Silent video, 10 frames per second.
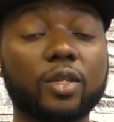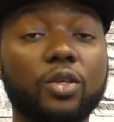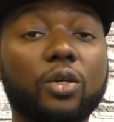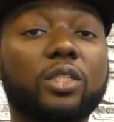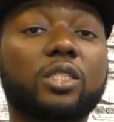
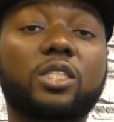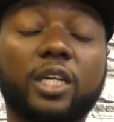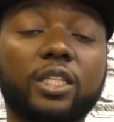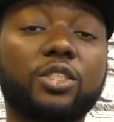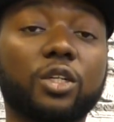you can just
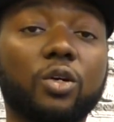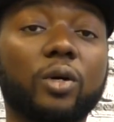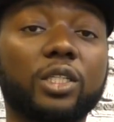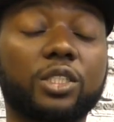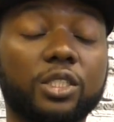text your
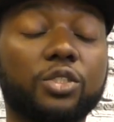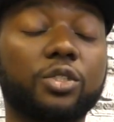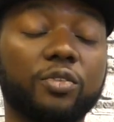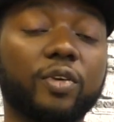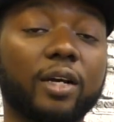question
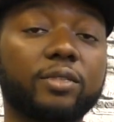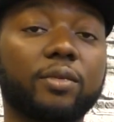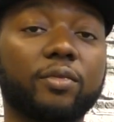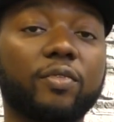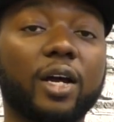to
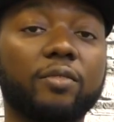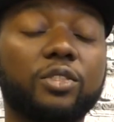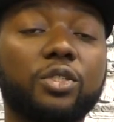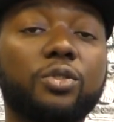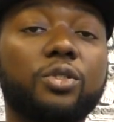
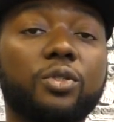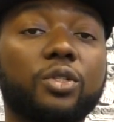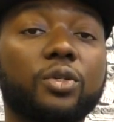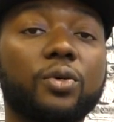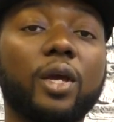575
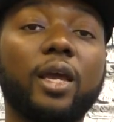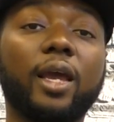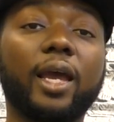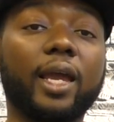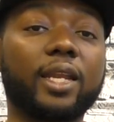
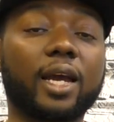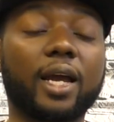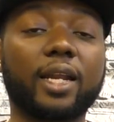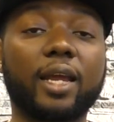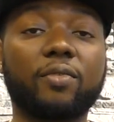222
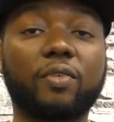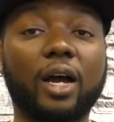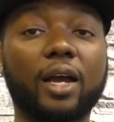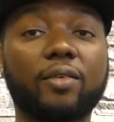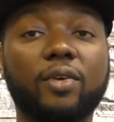
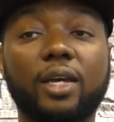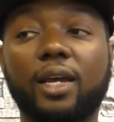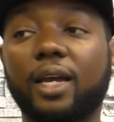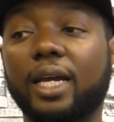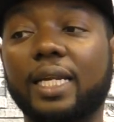8985.
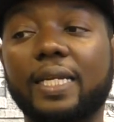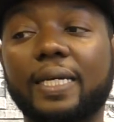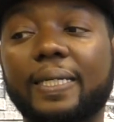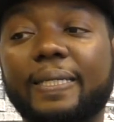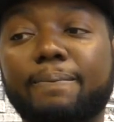And
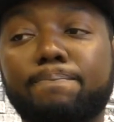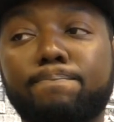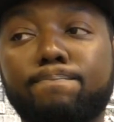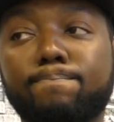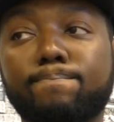
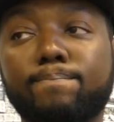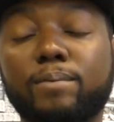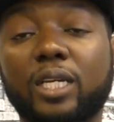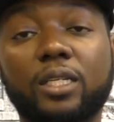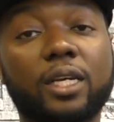
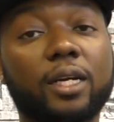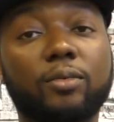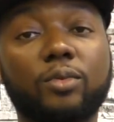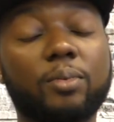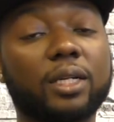um, yeah,
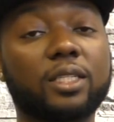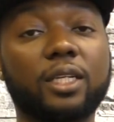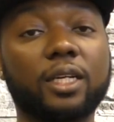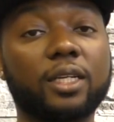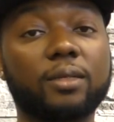we're about to
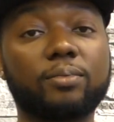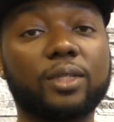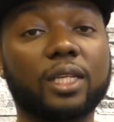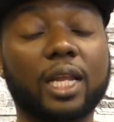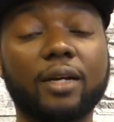get it.
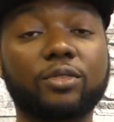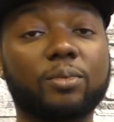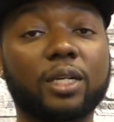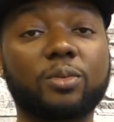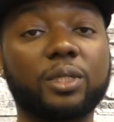Lives are
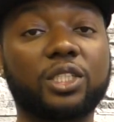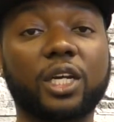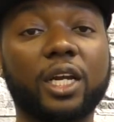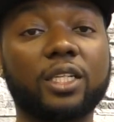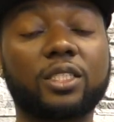about to be
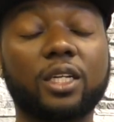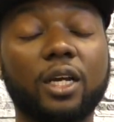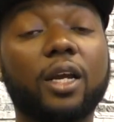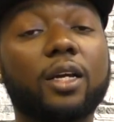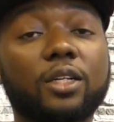changed,
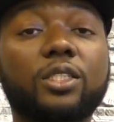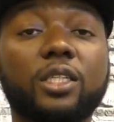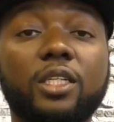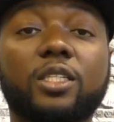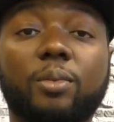and our
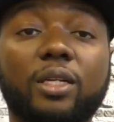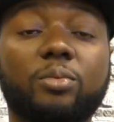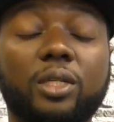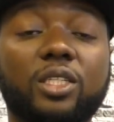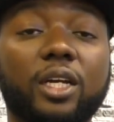city is about to
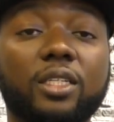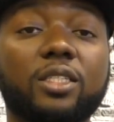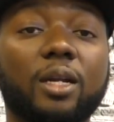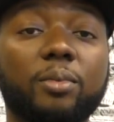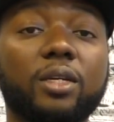be
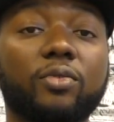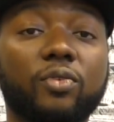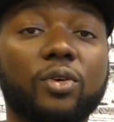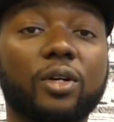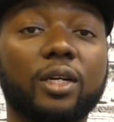changed, and I'm here
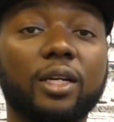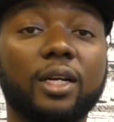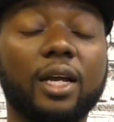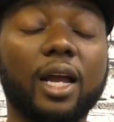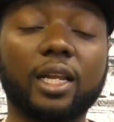for it.
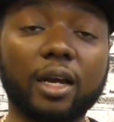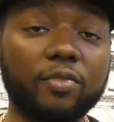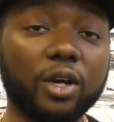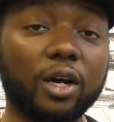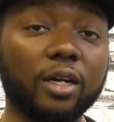I
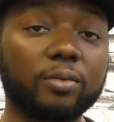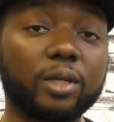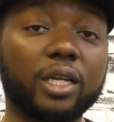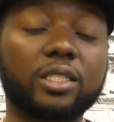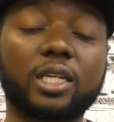love y'all.
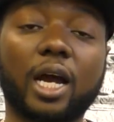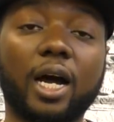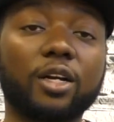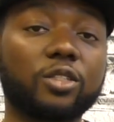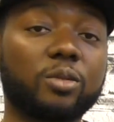It is an
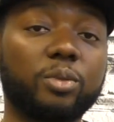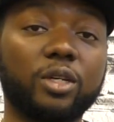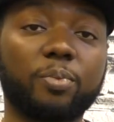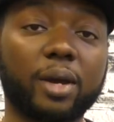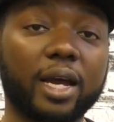honor to be
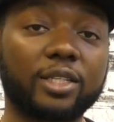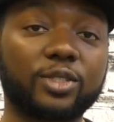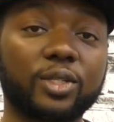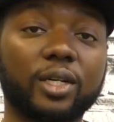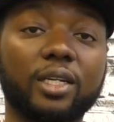your
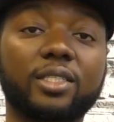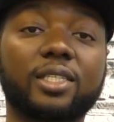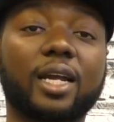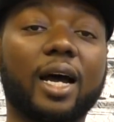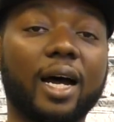pastor, it is
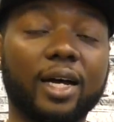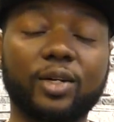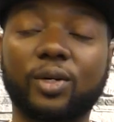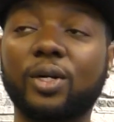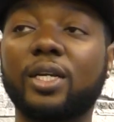an
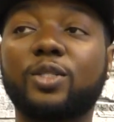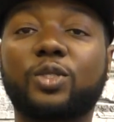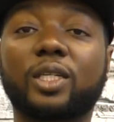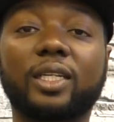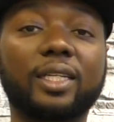honor
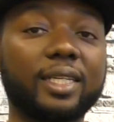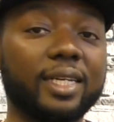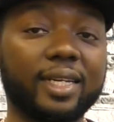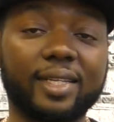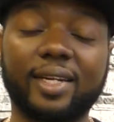to
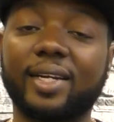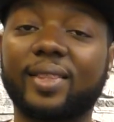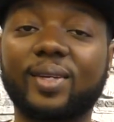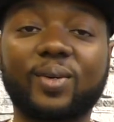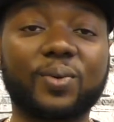
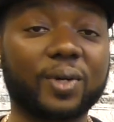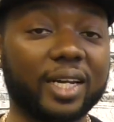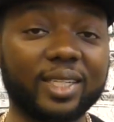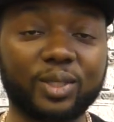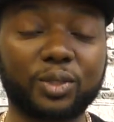lead the
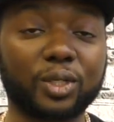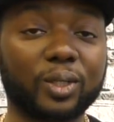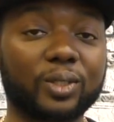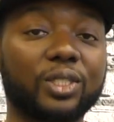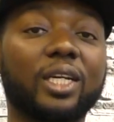greatest
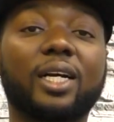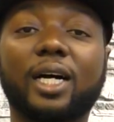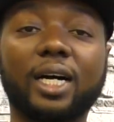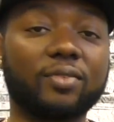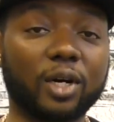church
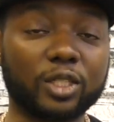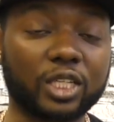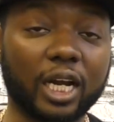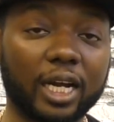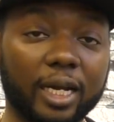of all
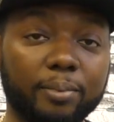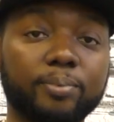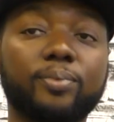time.